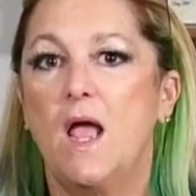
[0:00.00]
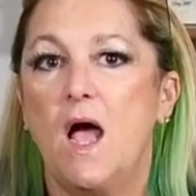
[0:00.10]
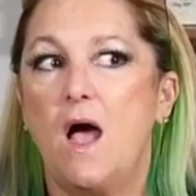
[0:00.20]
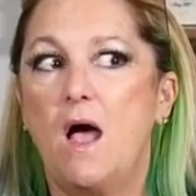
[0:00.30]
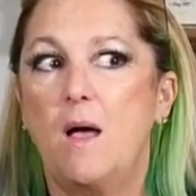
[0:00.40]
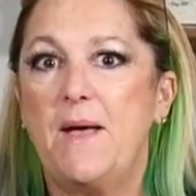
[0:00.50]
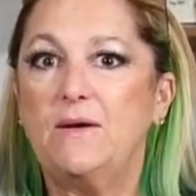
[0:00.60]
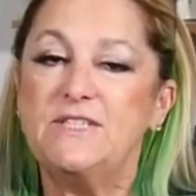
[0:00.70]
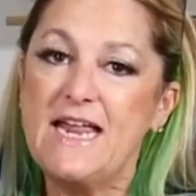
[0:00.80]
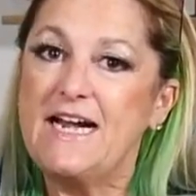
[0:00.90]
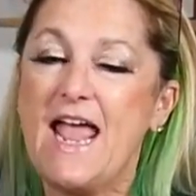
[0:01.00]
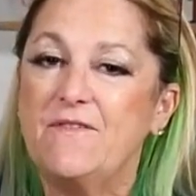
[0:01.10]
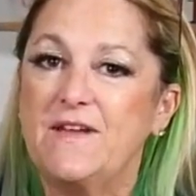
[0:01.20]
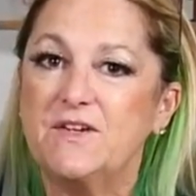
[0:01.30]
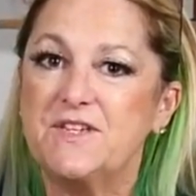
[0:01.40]
about
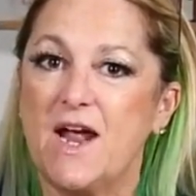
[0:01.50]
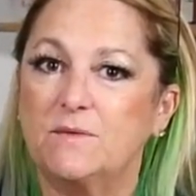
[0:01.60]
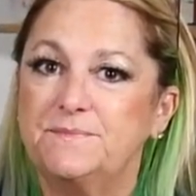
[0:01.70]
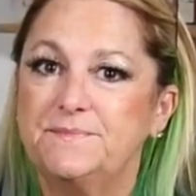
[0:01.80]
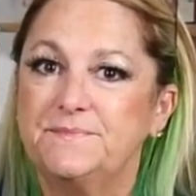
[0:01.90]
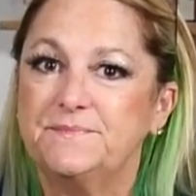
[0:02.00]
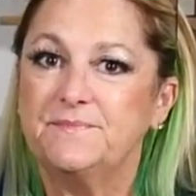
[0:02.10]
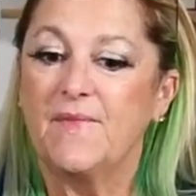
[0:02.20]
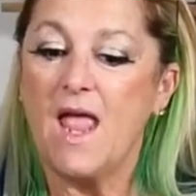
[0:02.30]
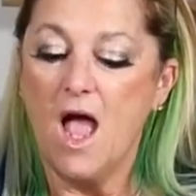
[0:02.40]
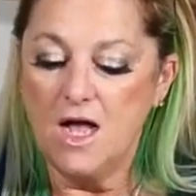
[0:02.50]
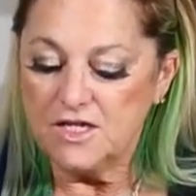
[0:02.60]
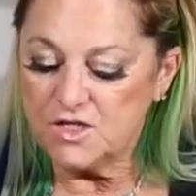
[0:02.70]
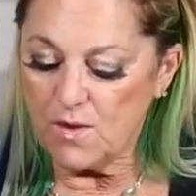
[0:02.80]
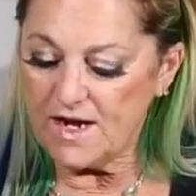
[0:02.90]
10.5 years now.
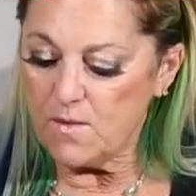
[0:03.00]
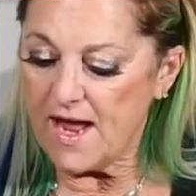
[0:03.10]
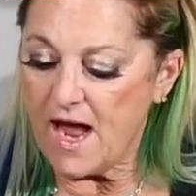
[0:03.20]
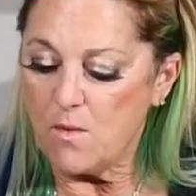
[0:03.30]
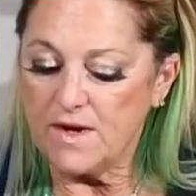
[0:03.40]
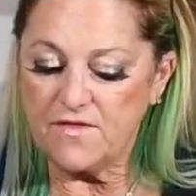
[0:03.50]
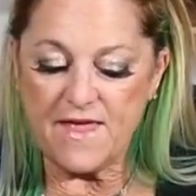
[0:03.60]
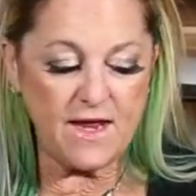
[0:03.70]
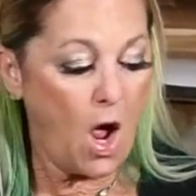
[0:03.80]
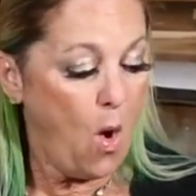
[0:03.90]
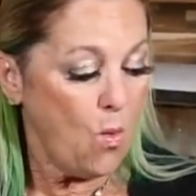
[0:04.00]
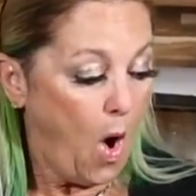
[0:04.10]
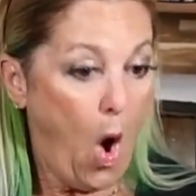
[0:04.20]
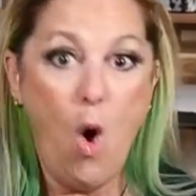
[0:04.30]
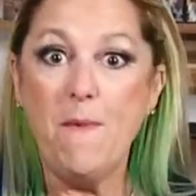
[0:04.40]
So anyway, I want to thank, oh
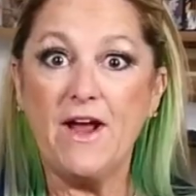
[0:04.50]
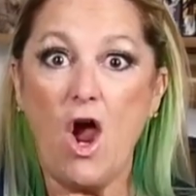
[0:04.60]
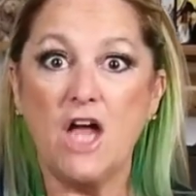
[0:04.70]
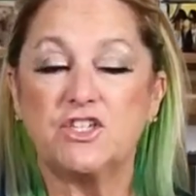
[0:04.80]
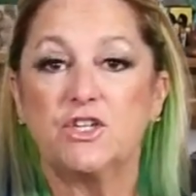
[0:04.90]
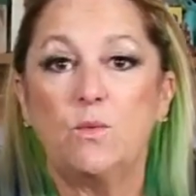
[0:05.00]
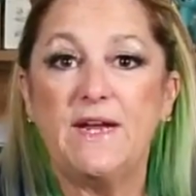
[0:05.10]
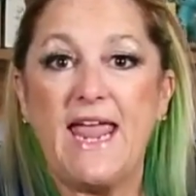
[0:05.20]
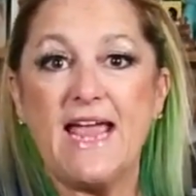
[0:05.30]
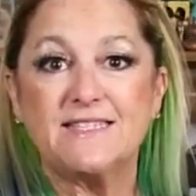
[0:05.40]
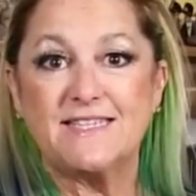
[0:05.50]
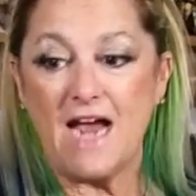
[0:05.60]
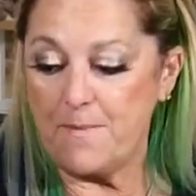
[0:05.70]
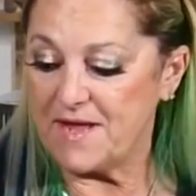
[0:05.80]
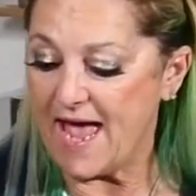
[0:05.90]
my gosh, we can't
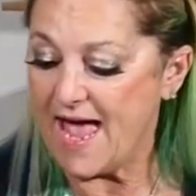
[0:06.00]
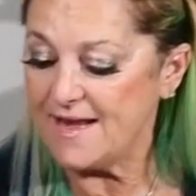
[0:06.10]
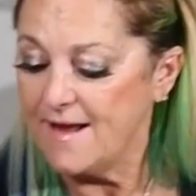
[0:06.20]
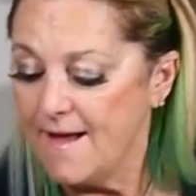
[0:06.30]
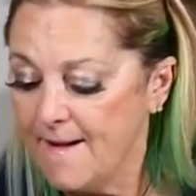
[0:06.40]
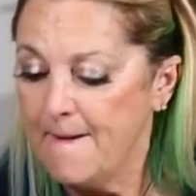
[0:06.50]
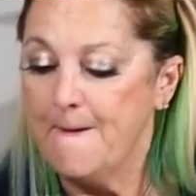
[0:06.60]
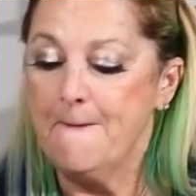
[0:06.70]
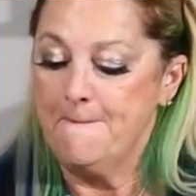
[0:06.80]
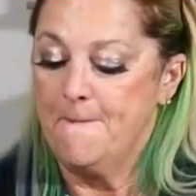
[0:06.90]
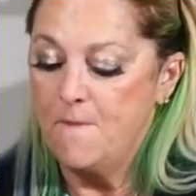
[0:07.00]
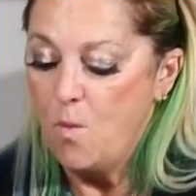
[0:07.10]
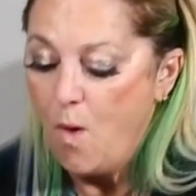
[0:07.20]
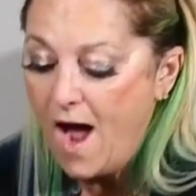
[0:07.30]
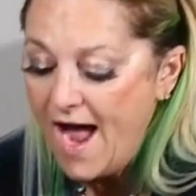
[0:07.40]
stop yet.
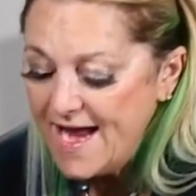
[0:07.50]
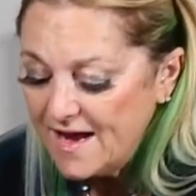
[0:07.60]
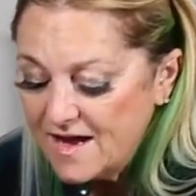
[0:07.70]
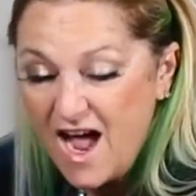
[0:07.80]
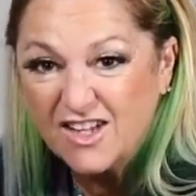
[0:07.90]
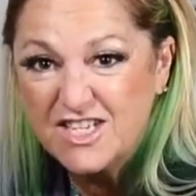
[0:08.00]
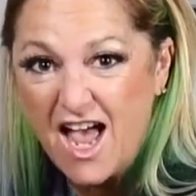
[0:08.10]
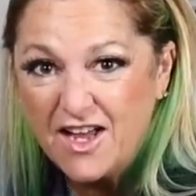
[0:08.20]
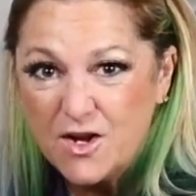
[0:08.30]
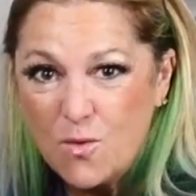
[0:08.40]
Why? I'll tell you